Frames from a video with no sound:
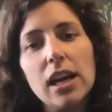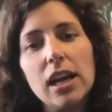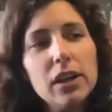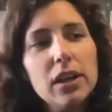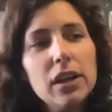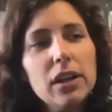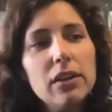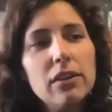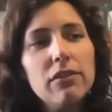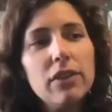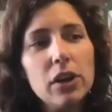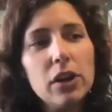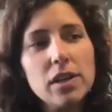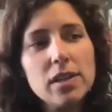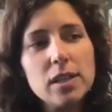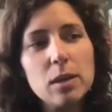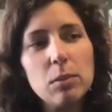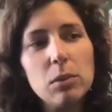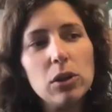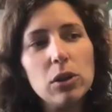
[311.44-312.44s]
very
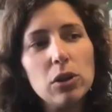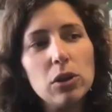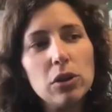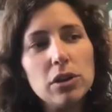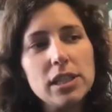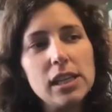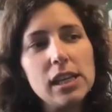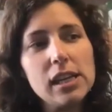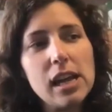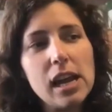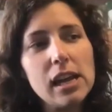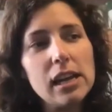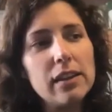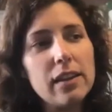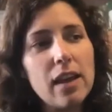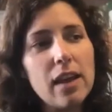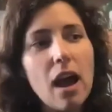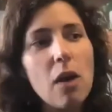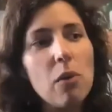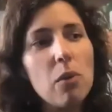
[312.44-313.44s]
similar D N A in that
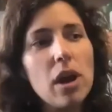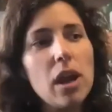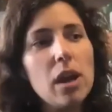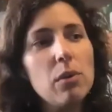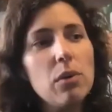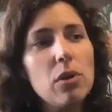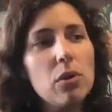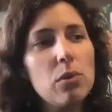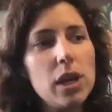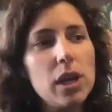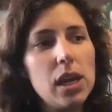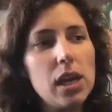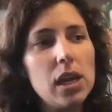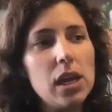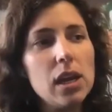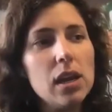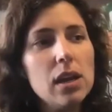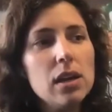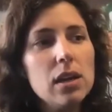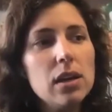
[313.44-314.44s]
way, where we,
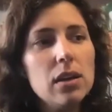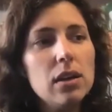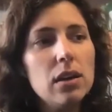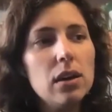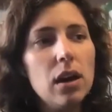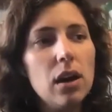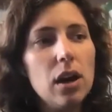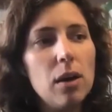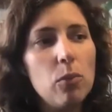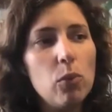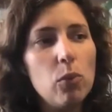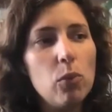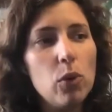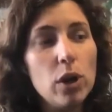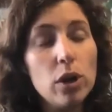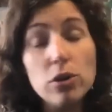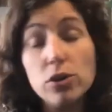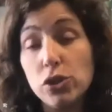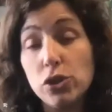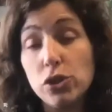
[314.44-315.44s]
um, we are
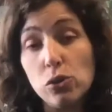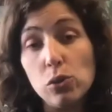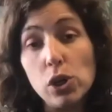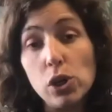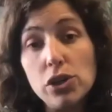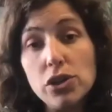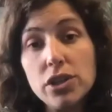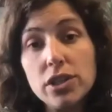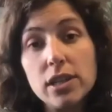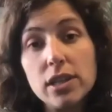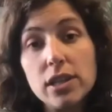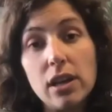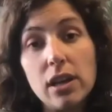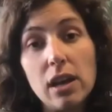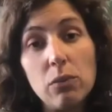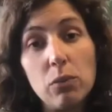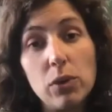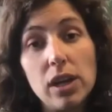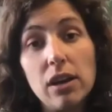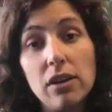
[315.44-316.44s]
doers, and we
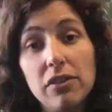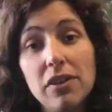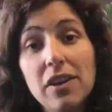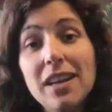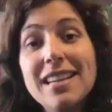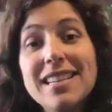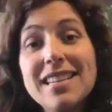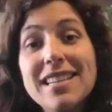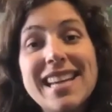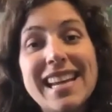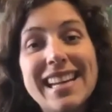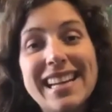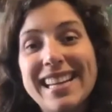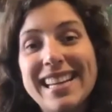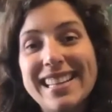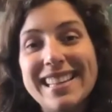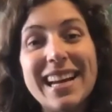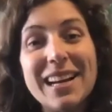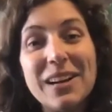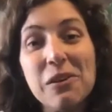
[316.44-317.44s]
have taken that
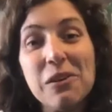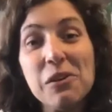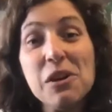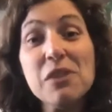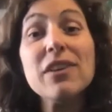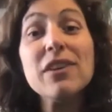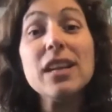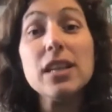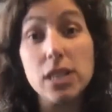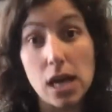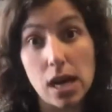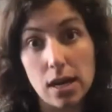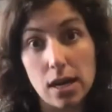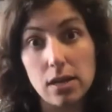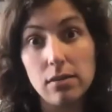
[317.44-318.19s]
grief and done.